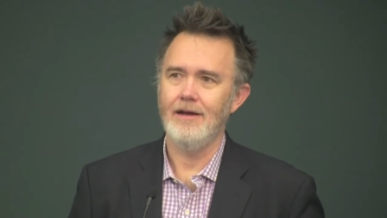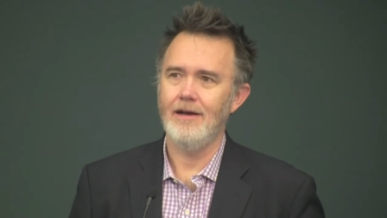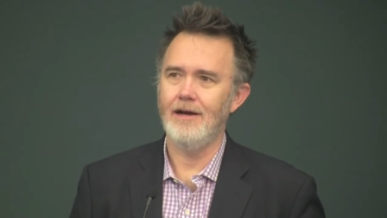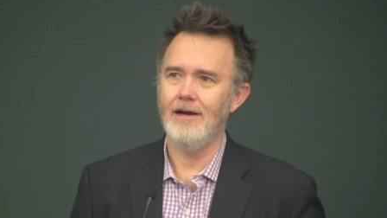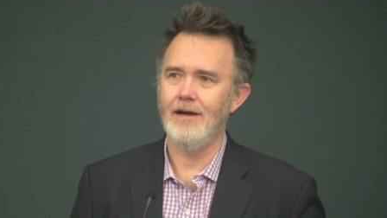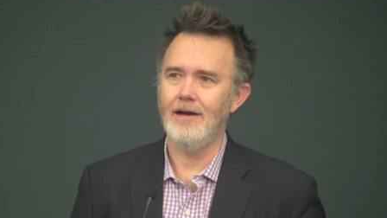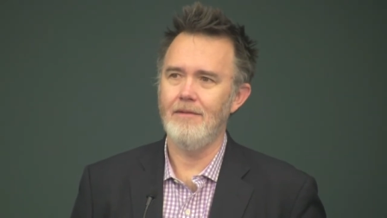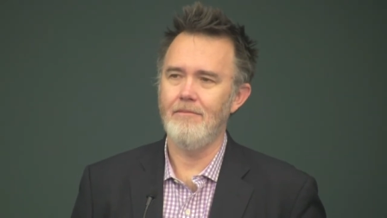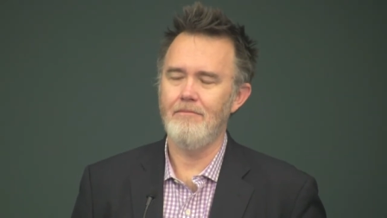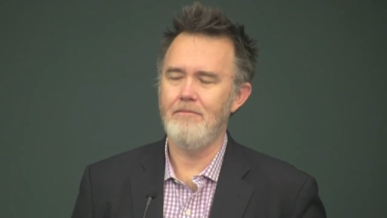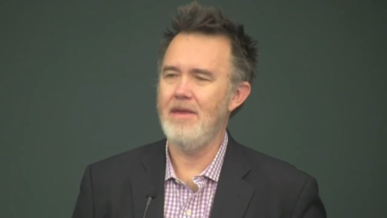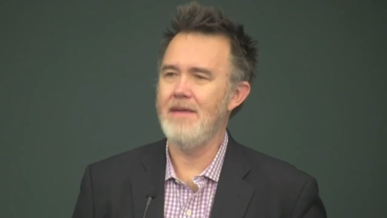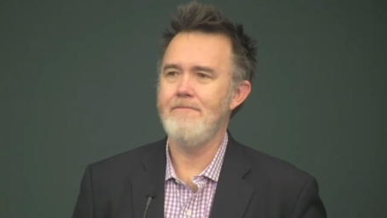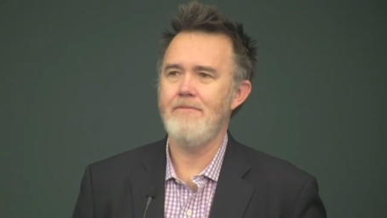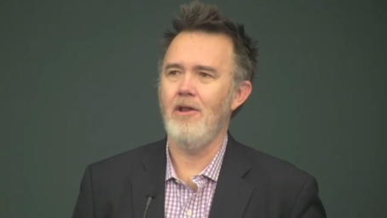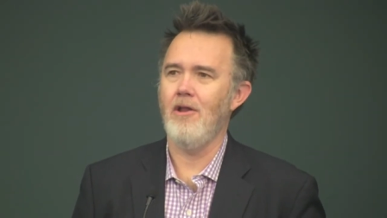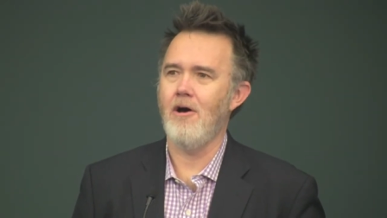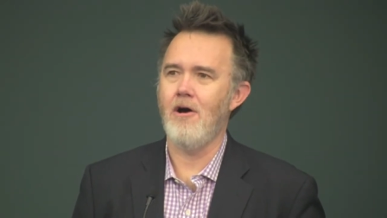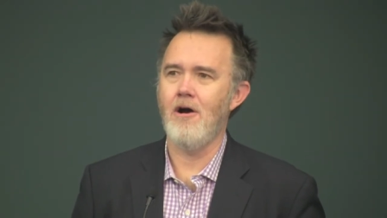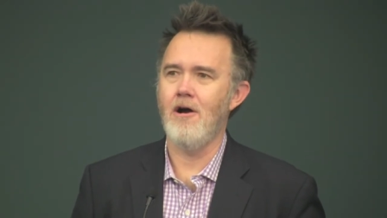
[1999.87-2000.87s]
uh,
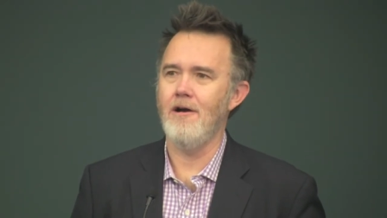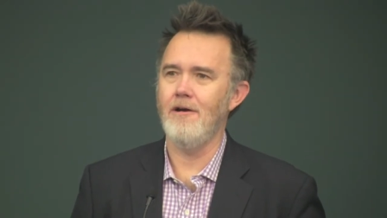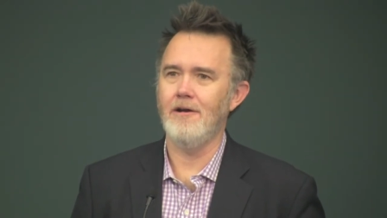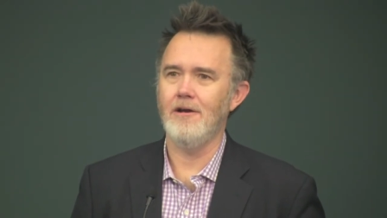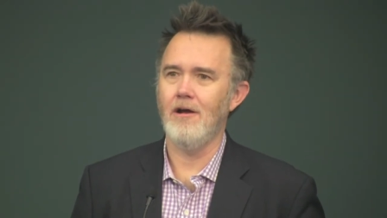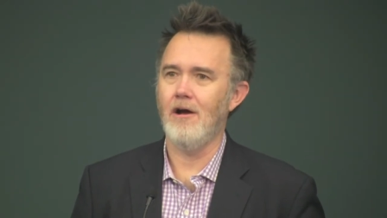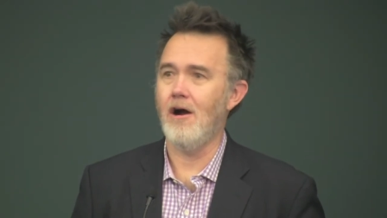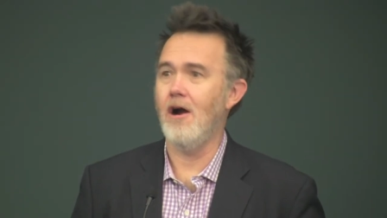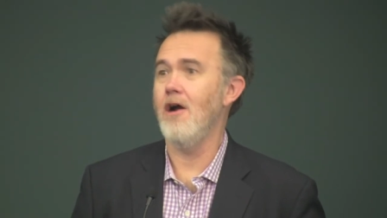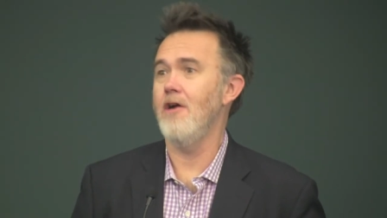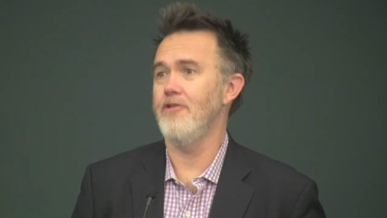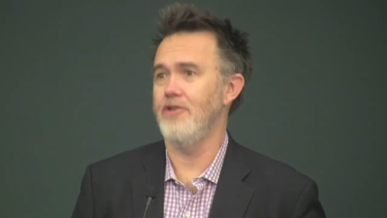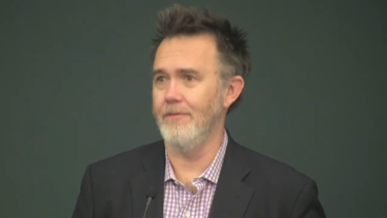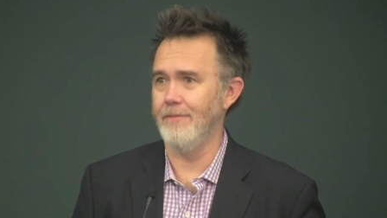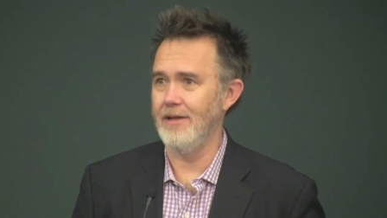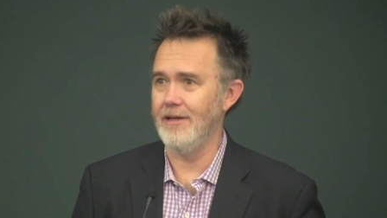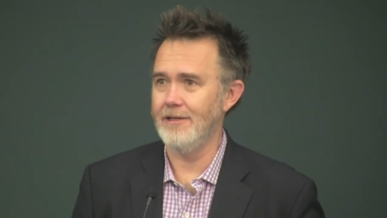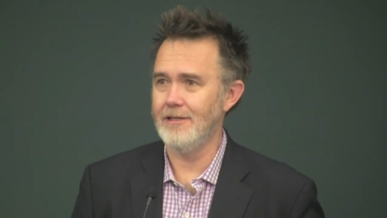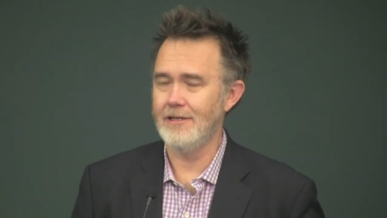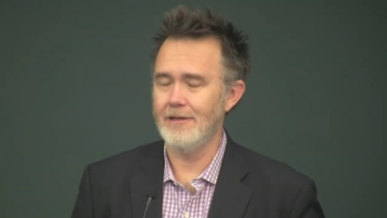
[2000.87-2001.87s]
people aren't
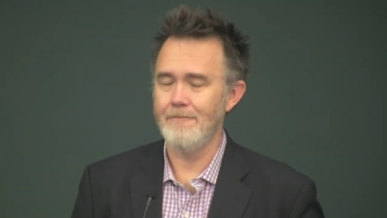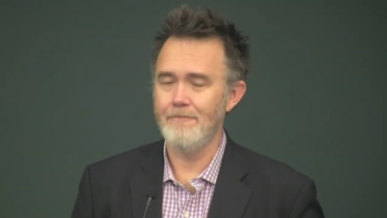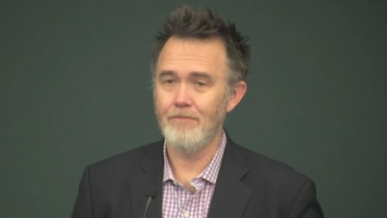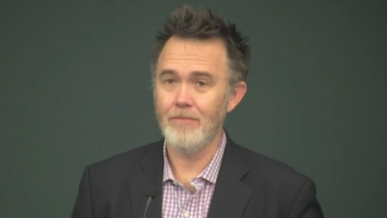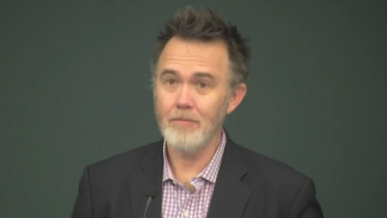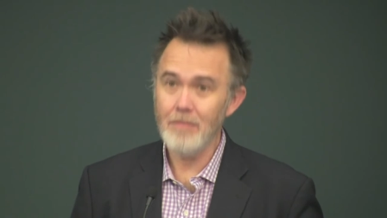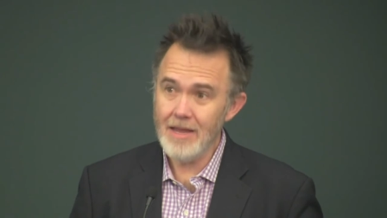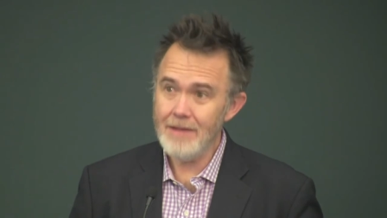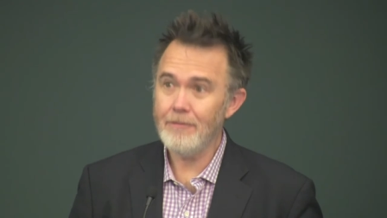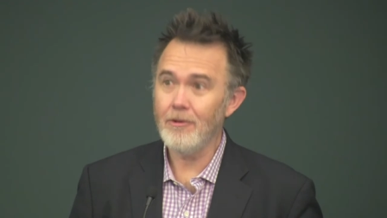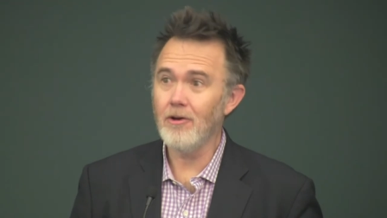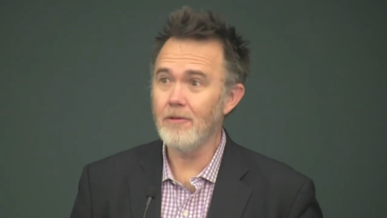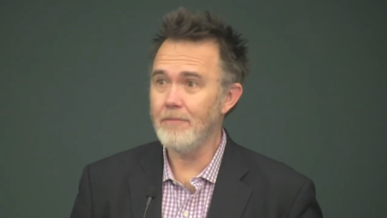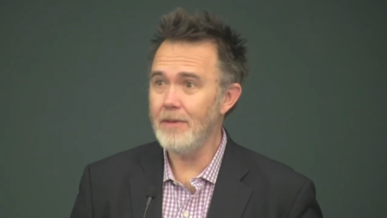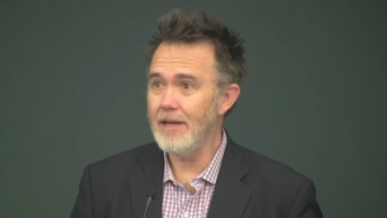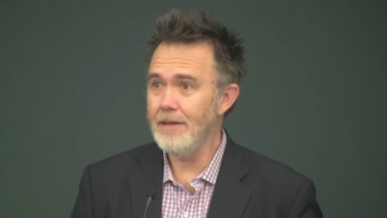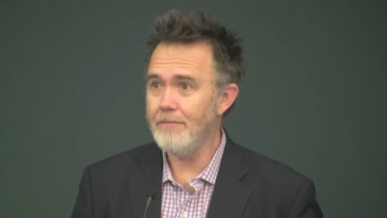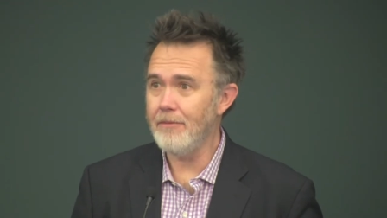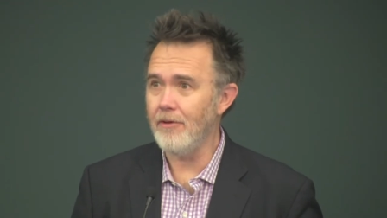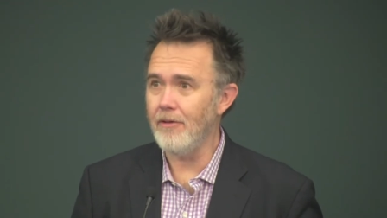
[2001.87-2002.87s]
arguments people are
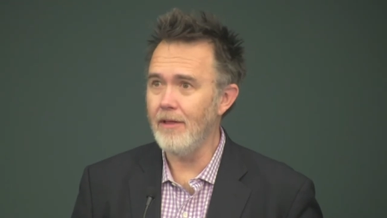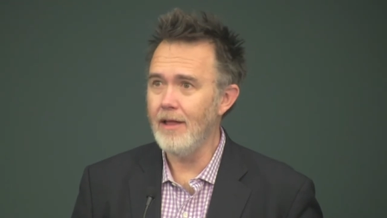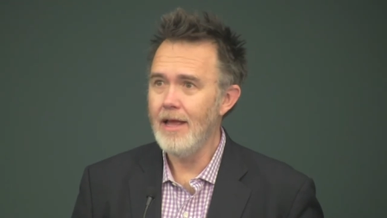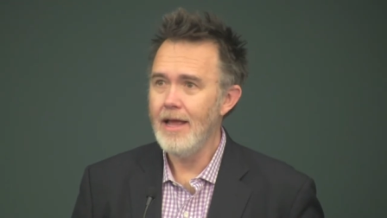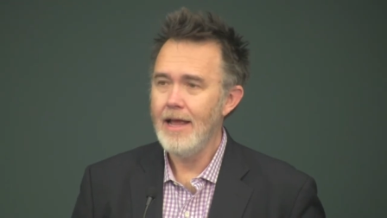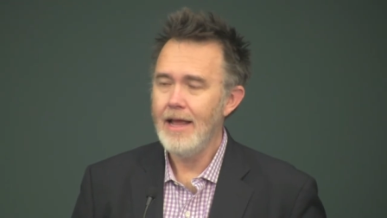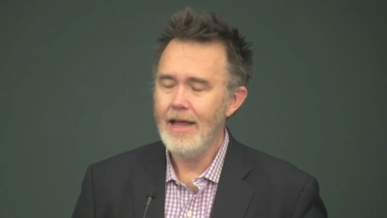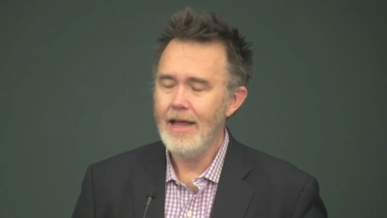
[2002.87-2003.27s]
people.